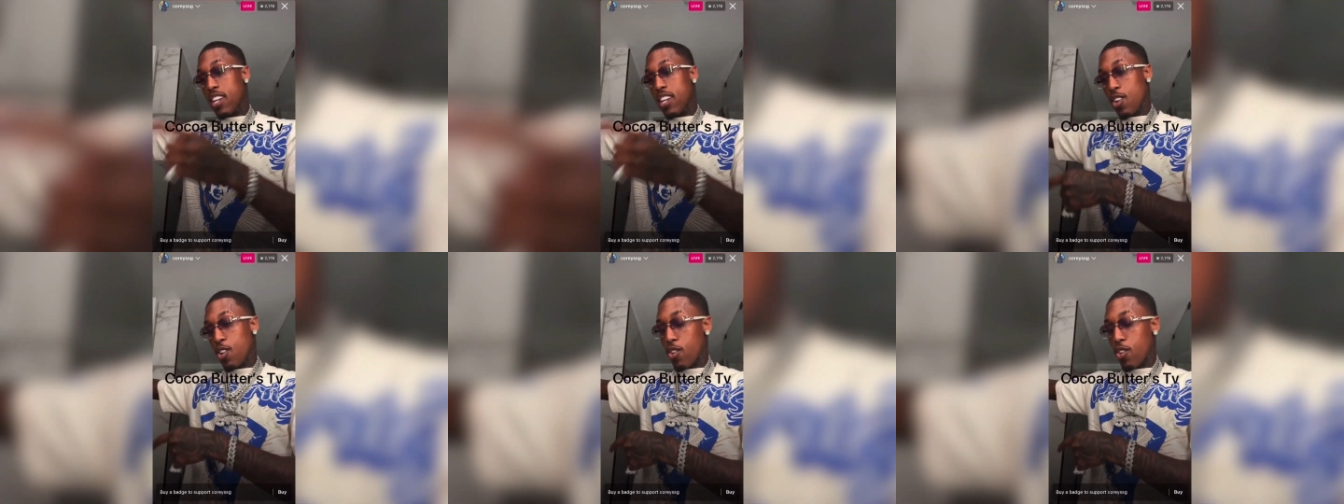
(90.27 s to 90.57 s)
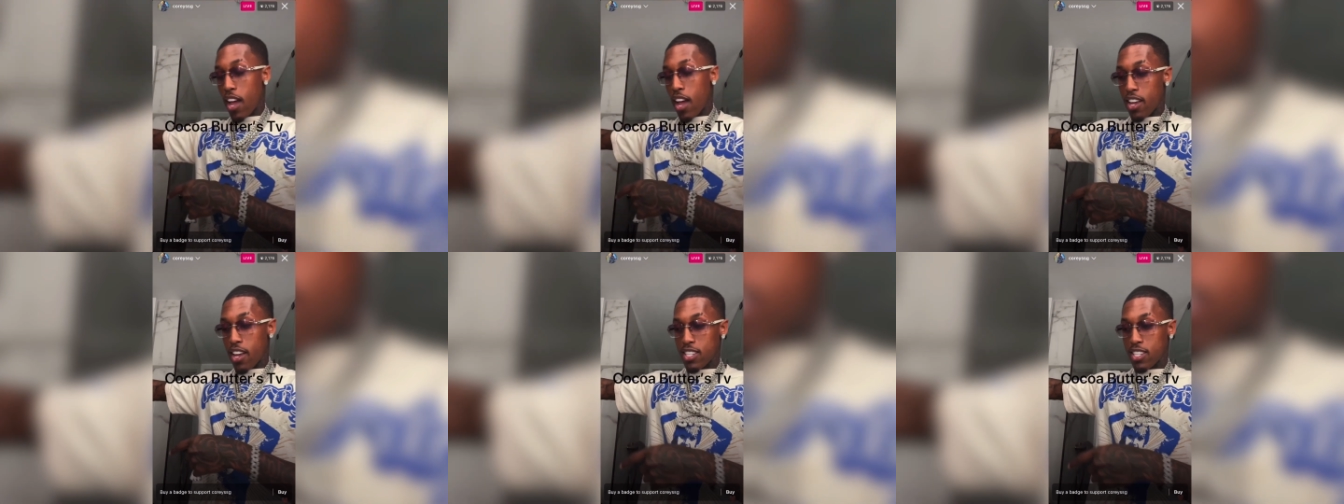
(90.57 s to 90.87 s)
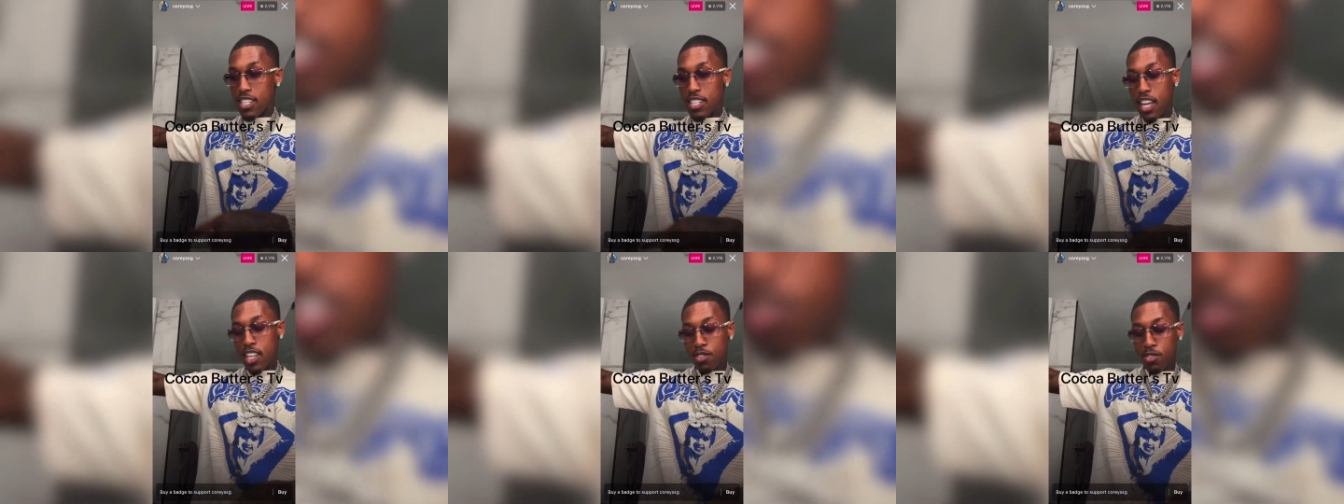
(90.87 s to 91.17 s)
down here to this
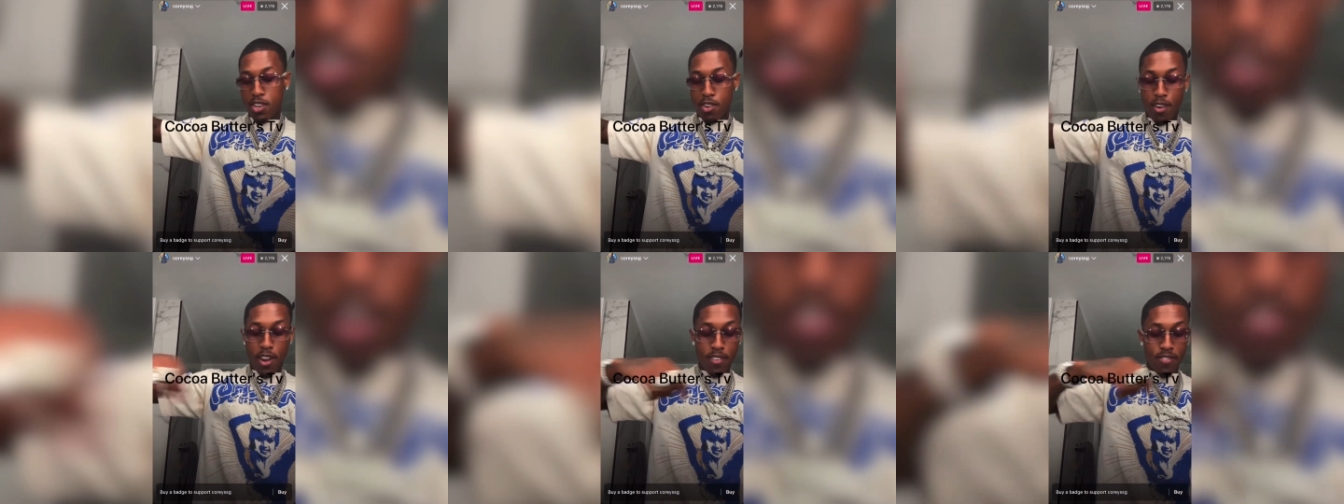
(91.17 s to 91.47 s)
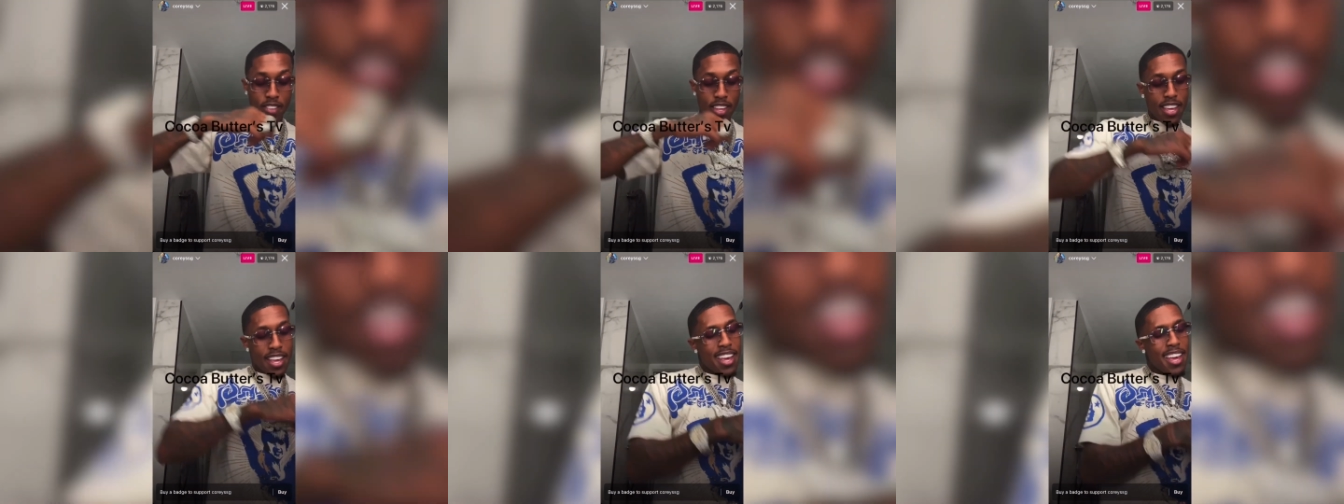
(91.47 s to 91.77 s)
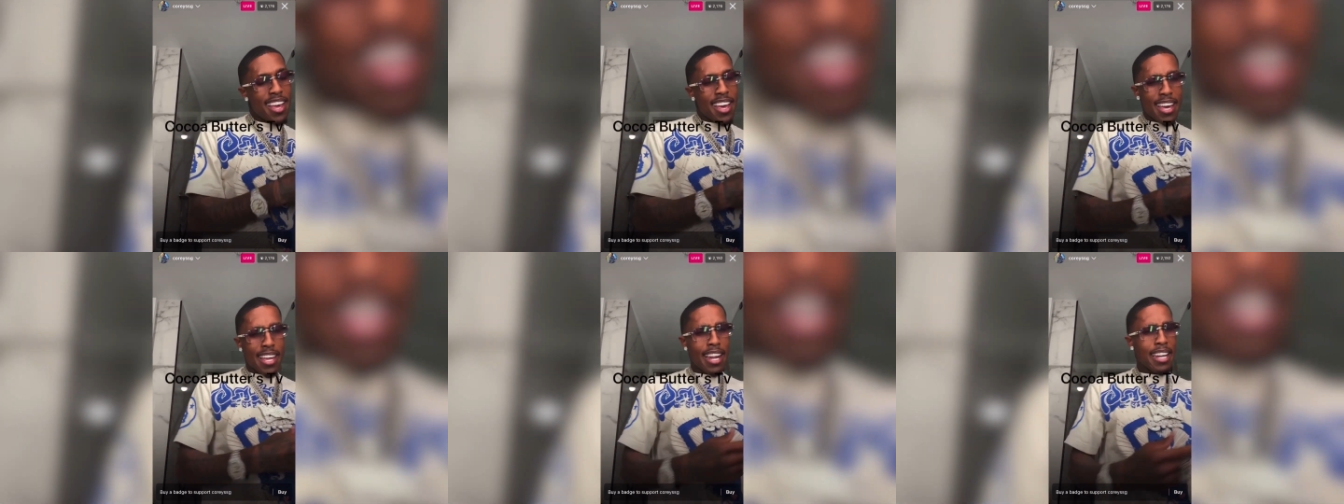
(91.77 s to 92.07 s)
hospital, right? And
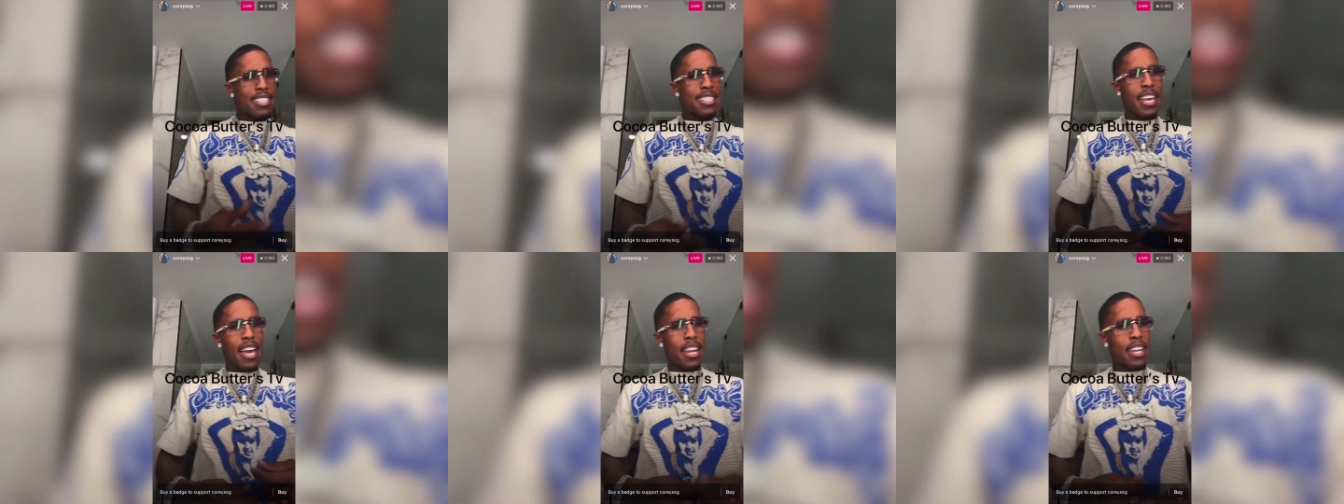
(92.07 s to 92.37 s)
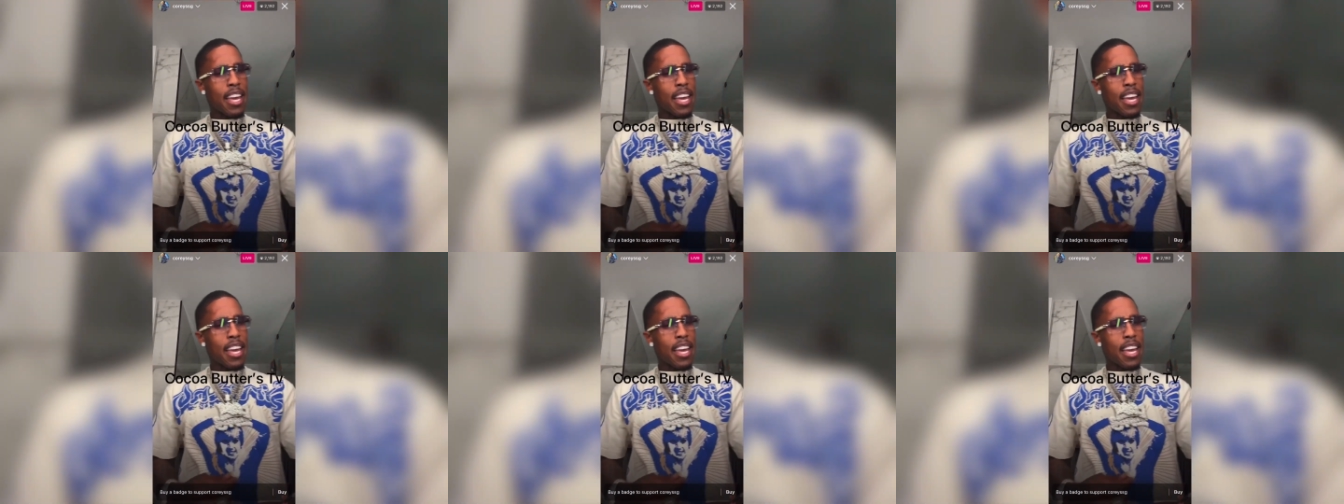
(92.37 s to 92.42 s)
I decided to kind